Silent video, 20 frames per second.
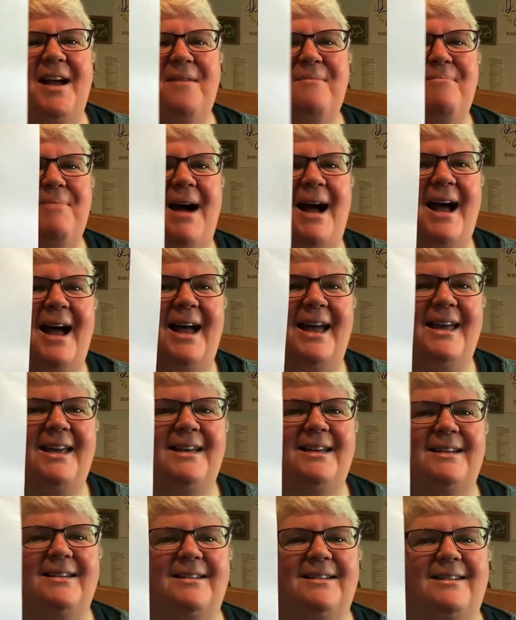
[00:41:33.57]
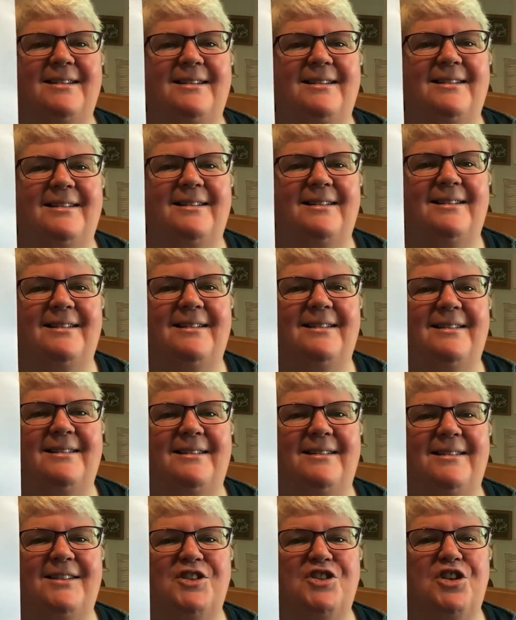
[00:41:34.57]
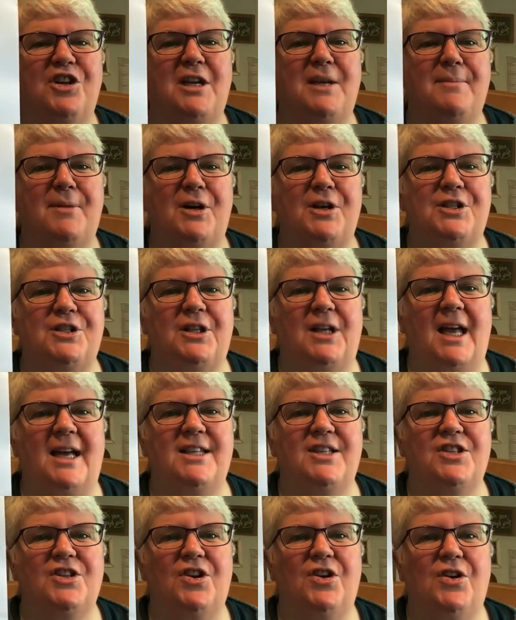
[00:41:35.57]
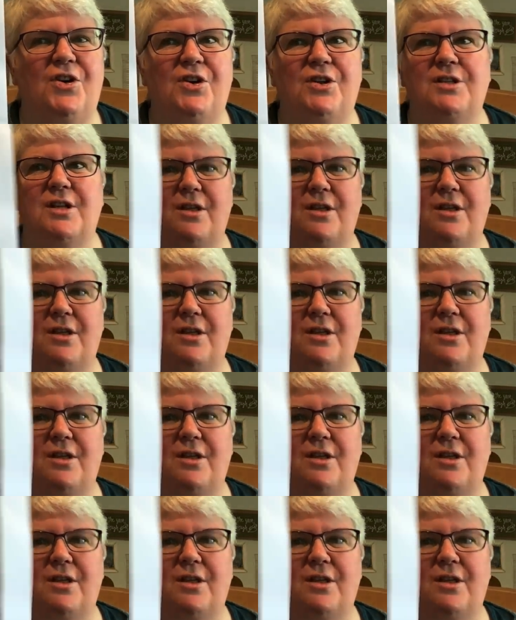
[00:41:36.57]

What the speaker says: by Truly Myrtle. It's called